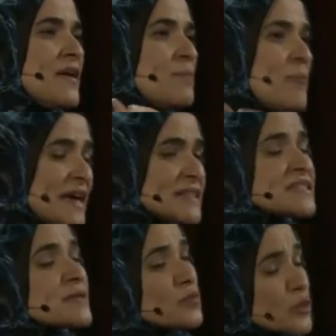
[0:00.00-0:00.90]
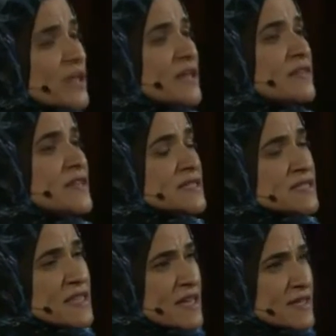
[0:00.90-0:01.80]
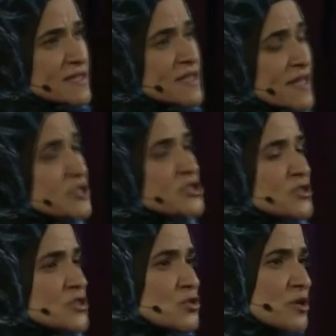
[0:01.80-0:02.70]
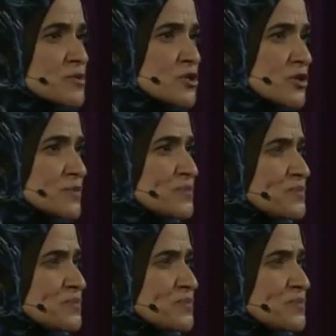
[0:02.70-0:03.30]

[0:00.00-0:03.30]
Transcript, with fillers: that makes them read these things into the scripture.